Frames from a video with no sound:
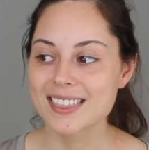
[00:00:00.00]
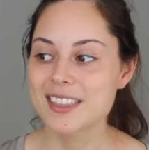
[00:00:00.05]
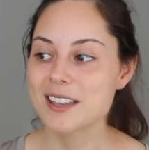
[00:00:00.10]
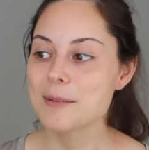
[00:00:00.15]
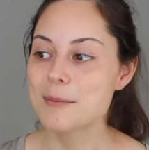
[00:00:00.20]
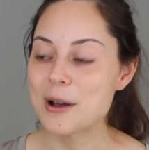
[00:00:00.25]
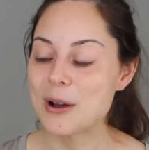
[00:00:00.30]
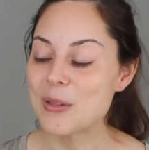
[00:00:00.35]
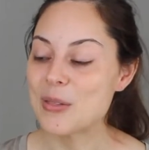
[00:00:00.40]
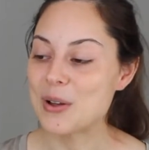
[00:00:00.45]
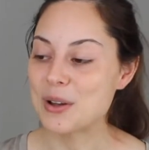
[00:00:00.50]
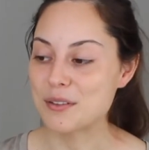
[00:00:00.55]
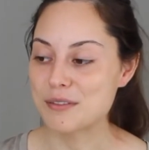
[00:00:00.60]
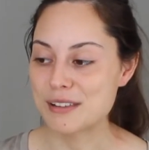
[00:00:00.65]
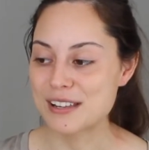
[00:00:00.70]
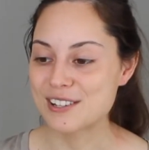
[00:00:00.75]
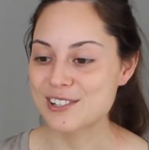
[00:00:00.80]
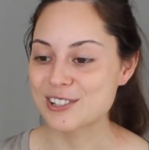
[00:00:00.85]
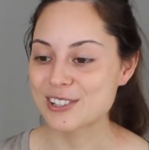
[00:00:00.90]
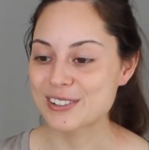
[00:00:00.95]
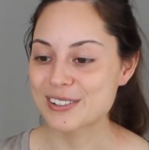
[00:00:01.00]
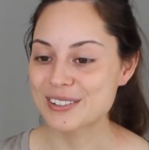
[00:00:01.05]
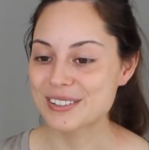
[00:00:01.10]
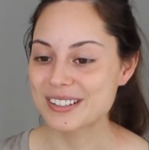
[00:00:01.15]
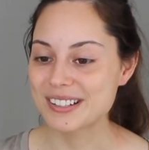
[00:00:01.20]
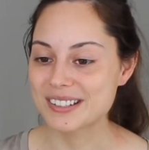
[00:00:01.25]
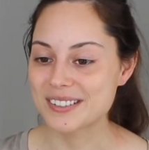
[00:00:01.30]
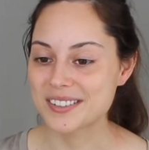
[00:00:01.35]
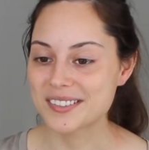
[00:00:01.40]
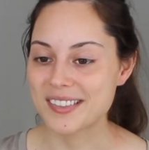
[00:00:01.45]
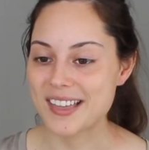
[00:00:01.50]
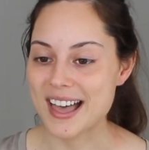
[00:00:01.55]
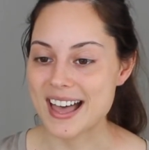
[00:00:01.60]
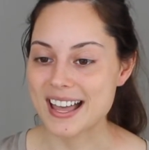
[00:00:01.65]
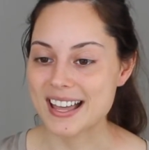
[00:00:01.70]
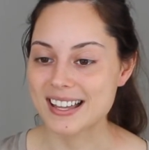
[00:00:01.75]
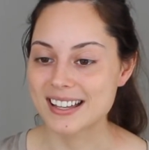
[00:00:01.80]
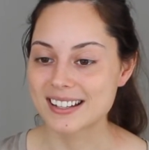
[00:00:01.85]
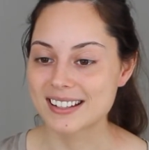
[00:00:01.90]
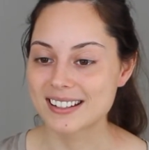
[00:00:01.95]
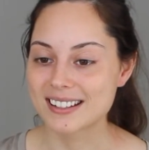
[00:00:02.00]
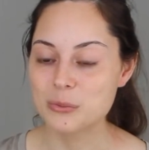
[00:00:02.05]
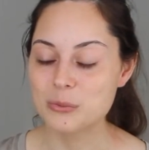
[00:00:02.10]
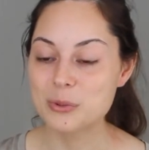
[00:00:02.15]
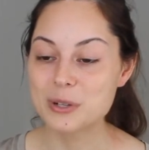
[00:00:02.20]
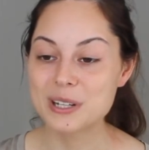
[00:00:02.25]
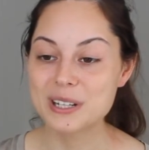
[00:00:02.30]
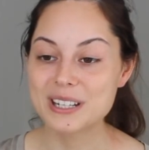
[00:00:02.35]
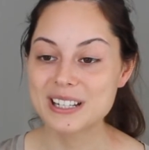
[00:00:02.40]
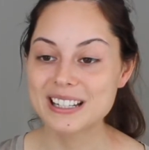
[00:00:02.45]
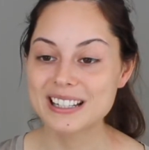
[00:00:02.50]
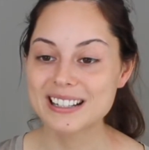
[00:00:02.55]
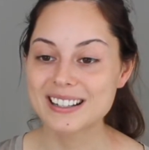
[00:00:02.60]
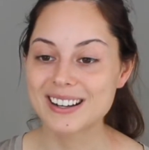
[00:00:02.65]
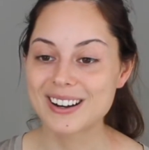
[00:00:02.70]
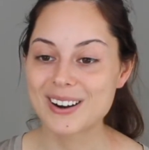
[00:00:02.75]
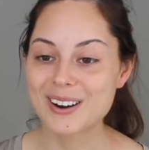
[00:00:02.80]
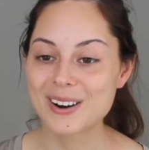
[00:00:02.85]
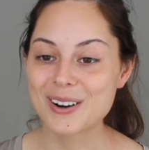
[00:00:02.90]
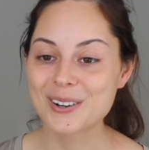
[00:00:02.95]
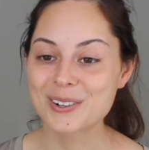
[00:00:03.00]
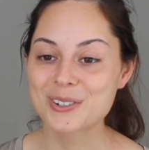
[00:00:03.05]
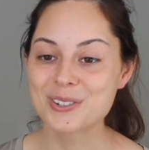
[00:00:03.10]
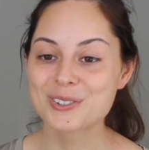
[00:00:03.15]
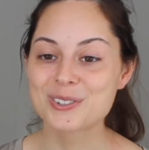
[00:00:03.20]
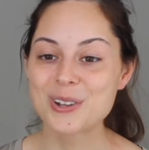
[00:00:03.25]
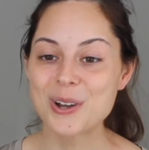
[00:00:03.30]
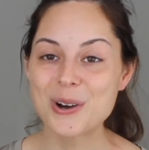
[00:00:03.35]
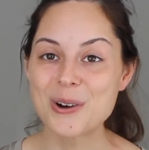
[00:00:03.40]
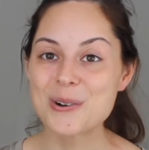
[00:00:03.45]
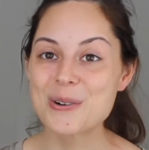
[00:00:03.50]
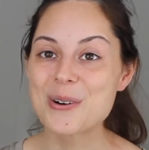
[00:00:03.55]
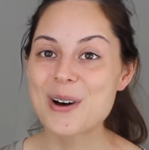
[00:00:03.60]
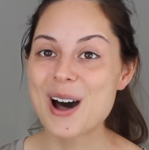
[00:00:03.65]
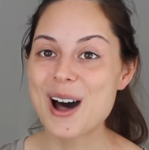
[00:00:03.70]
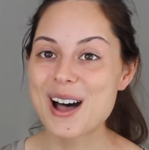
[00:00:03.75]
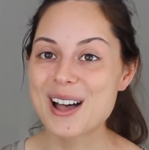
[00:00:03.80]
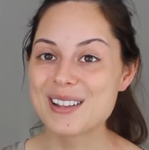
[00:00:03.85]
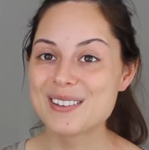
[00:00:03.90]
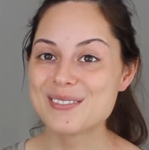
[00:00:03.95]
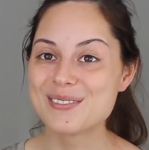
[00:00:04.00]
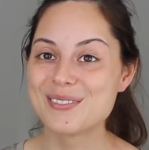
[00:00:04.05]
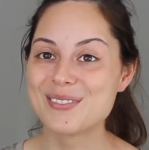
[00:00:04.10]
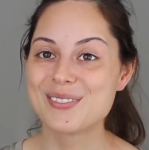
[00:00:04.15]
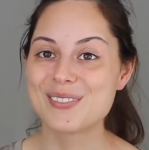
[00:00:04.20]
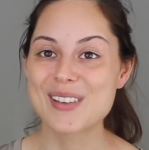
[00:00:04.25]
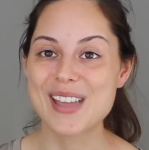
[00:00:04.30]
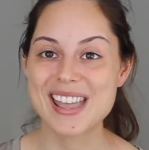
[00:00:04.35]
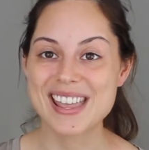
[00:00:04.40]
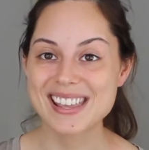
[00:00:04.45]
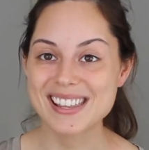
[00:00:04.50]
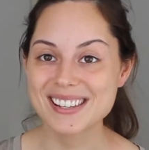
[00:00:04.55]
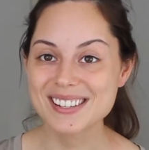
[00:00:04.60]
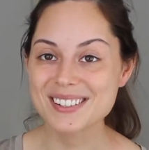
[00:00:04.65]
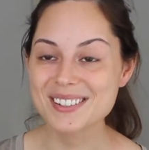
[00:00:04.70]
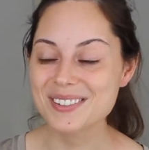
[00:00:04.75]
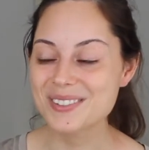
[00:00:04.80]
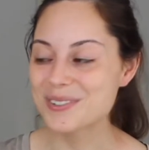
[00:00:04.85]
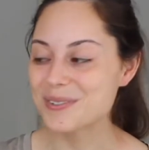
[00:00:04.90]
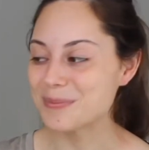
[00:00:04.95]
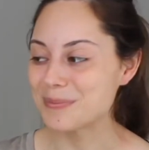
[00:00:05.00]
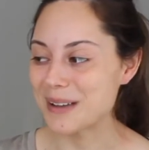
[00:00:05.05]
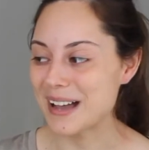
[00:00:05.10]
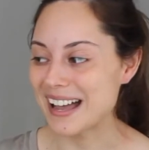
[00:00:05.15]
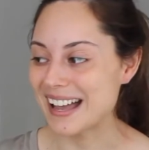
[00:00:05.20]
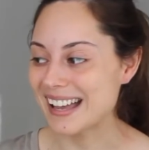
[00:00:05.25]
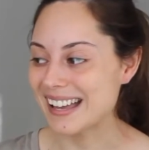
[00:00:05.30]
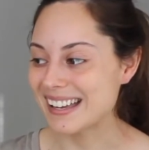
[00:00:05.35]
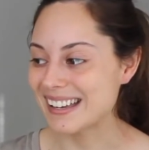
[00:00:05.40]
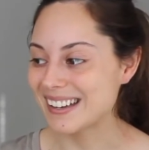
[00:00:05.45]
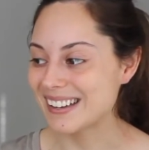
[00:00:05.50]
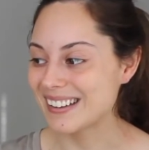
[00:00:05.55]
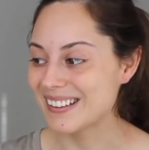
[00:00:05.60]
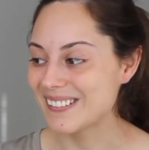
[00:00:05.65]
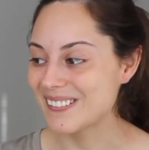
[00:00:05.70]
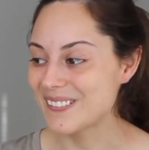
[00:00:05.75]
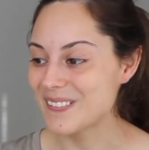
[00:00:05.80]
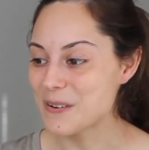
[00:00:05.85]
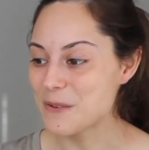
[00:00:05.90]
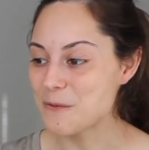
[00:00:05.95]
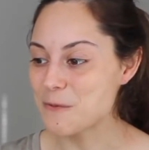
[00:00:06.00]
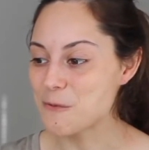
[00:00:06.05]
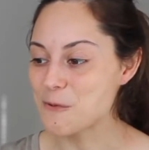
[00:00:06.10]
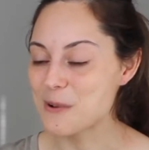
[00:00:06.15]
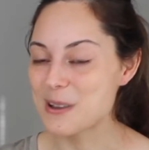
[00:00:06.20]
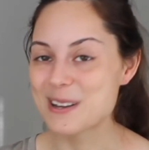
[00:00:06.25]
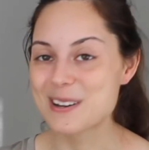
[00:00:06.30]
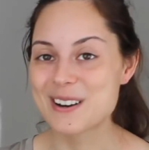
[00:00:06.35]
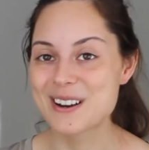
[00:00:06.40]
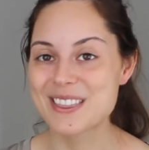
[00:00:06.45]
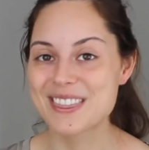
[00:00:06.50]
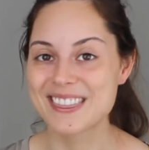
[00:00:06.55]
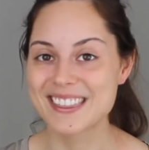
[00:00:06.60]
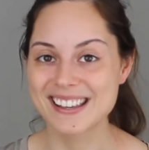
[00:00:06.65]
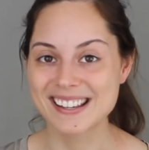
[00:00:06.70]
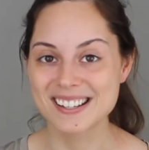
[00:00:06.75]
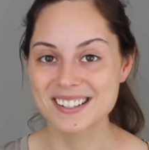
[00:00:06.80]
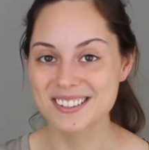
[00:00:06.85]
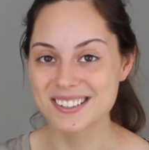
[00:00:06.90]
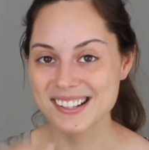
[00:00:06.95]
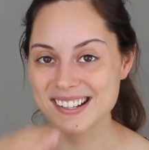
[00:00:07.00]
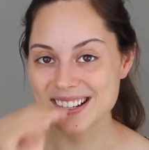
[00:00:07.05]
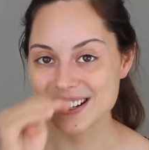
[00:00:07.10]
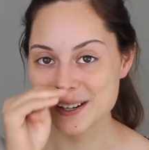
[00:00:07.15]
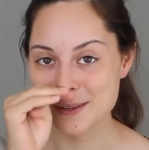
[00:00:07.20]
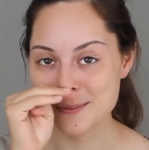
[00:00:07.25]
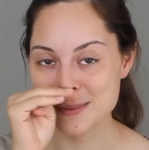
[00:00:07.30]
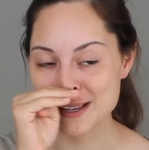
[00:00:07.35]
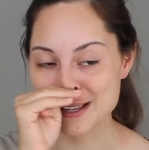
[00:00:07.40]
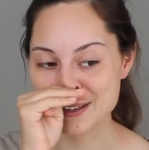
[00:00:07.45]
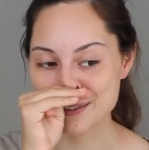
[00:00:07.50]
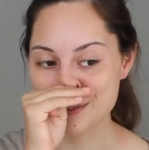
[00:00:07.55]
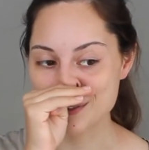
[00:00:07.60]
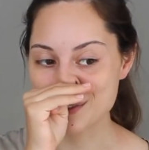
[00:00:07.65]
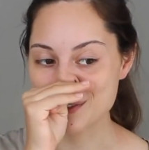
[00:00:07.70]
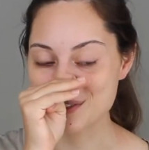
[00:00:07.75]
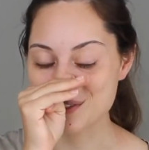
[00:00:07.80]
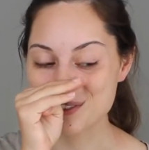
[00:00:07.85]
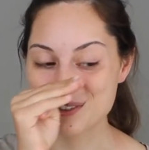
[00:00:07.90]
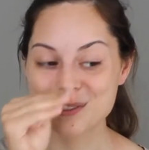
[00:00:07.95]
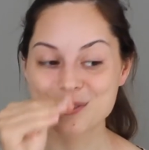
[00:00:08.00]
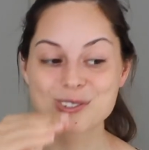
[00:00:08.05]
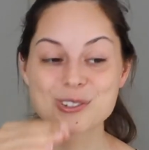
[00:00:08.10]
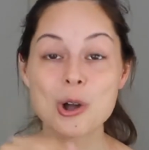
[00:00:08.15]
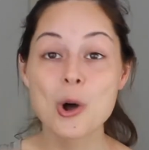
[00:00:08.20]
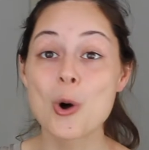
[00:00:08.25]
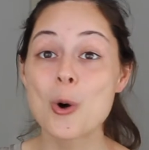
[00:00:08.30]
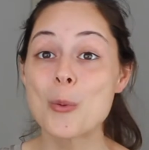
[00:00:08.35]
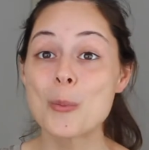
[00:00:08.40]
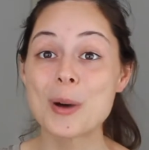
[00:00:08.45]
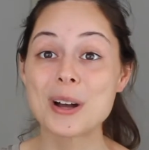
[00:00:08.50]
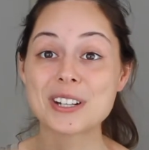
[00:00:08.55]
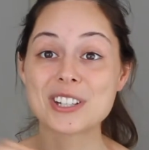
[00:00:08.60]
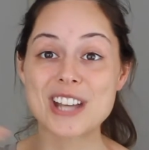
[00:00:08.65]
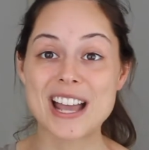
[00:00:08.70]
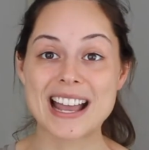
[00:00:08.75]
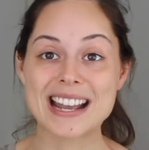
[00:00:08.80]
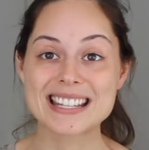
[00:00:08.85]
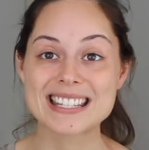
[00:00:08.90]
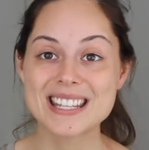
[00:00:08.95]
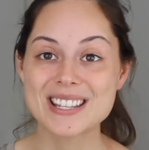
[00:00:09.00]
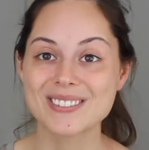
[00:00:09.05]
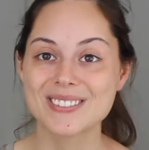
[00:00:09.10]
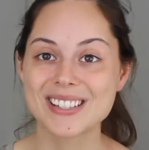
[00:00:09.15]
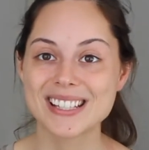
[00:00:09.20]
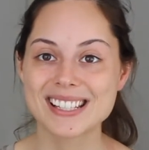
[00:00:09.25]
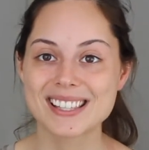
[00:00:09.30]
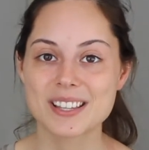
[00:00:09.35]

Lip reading: thing about Los Angeles is that we are so unfazed by weird things here because there's so much activity.